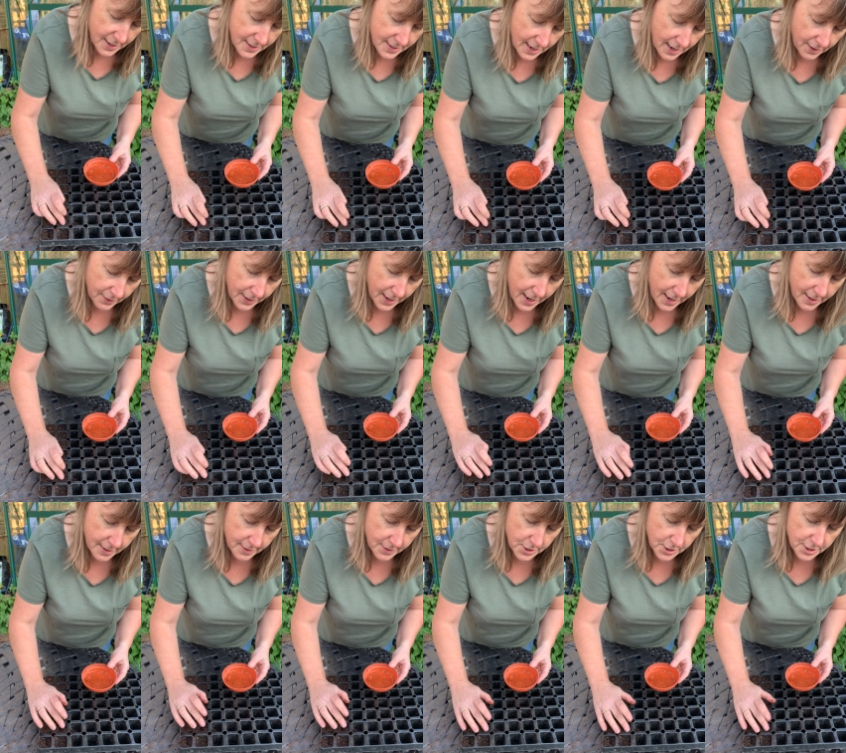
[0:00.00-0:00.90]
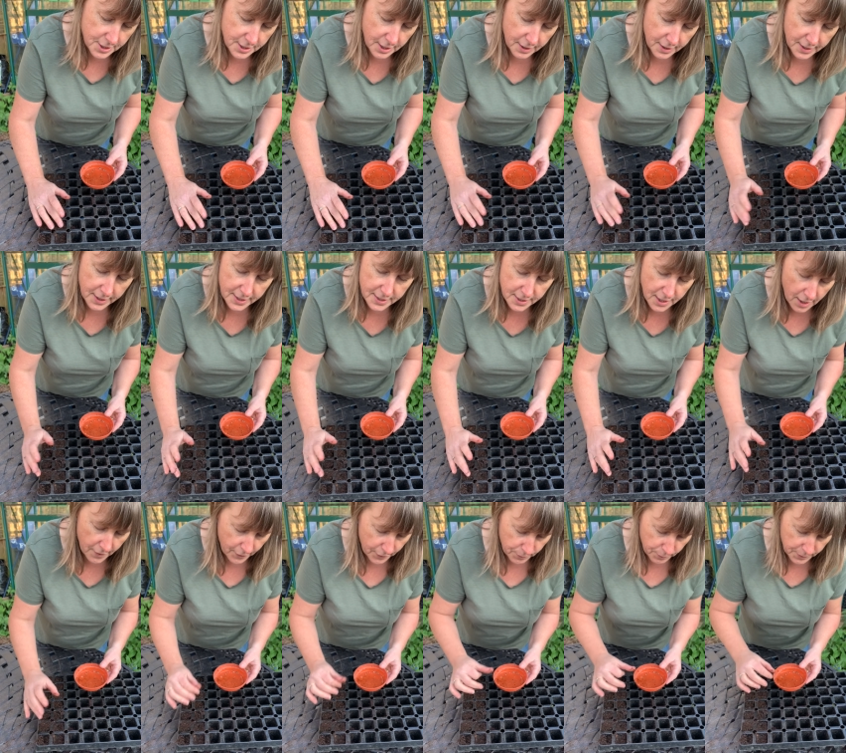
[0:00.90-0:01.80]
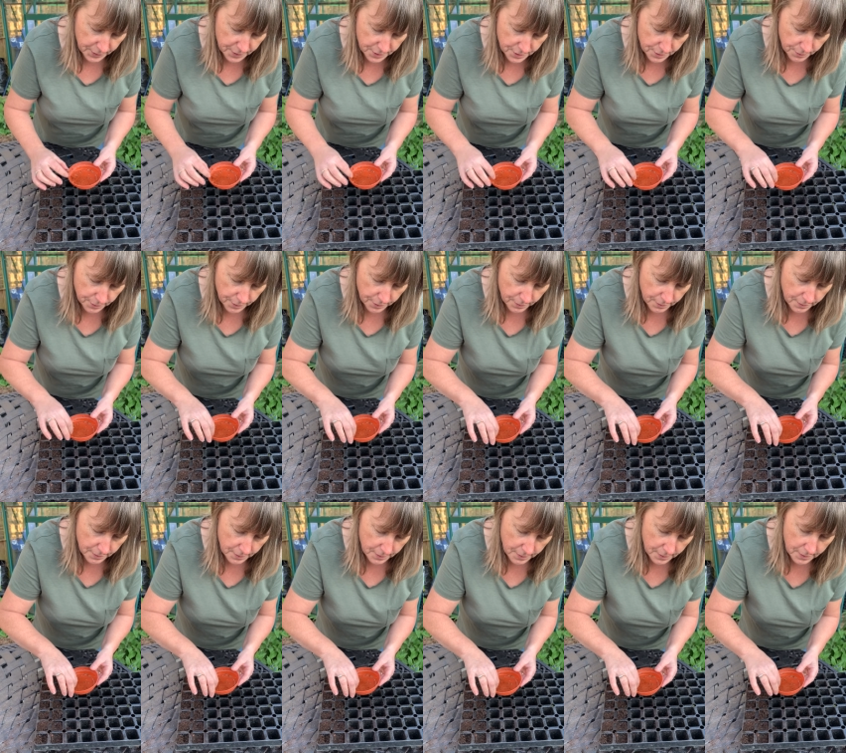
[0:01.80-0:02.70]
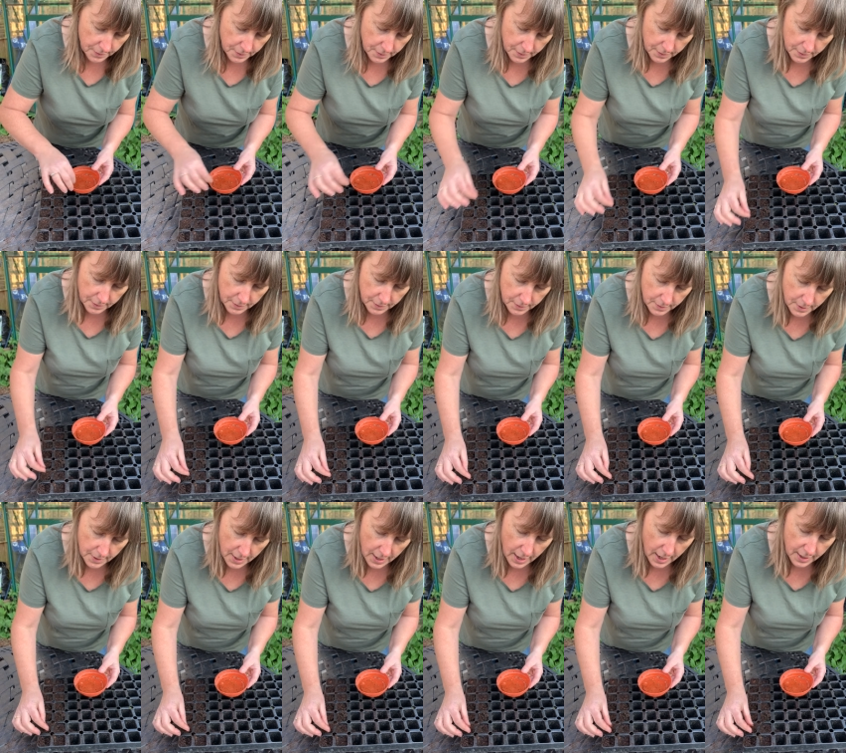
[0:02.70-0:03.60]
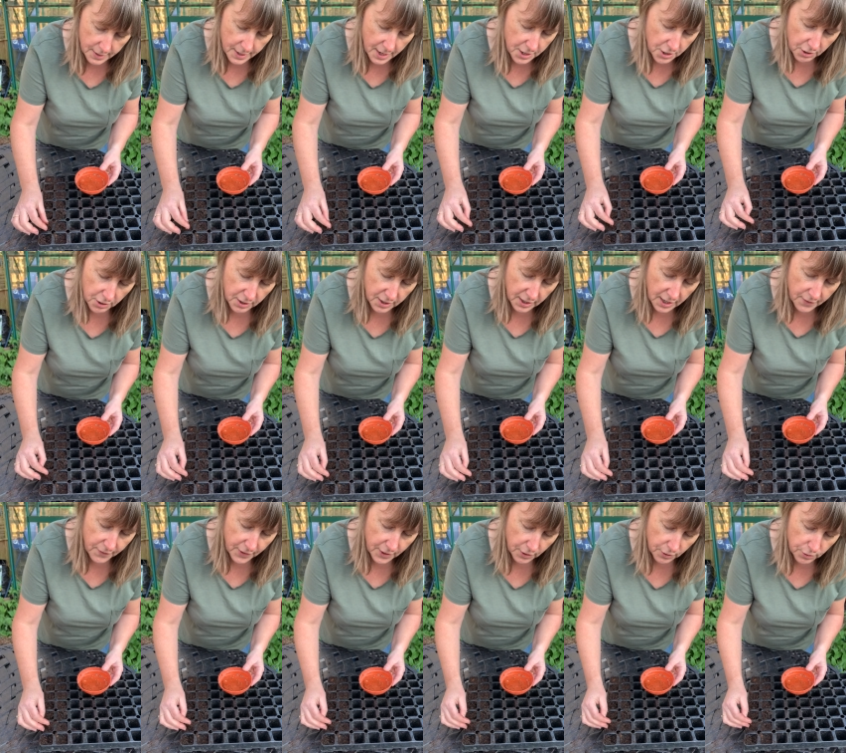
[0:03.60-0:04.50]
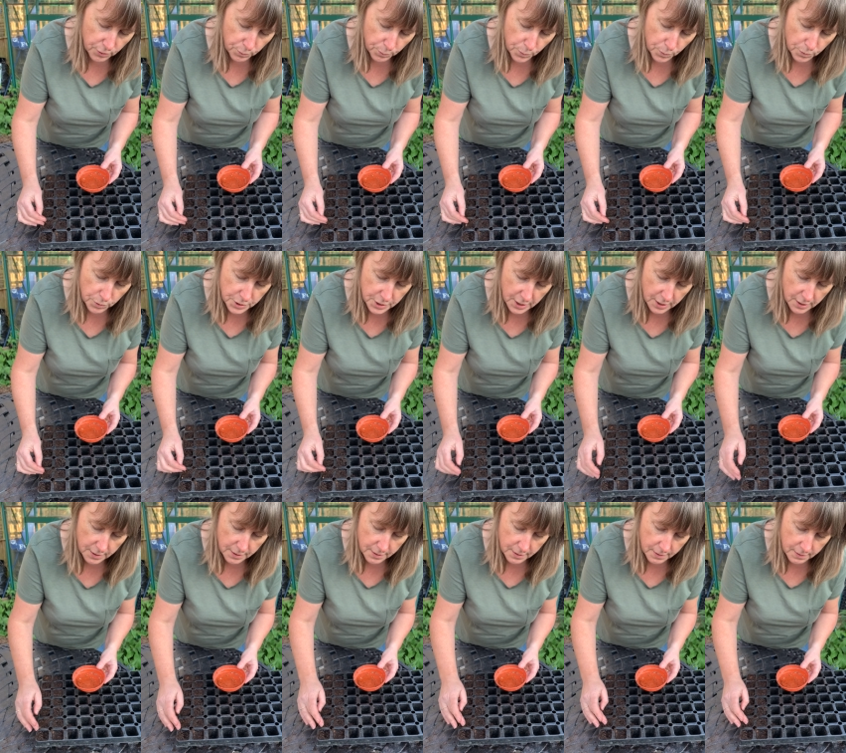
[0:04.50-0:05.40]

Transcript: it down in, just so that it's covered with the soil. Yeah. And then you're going to give it a good water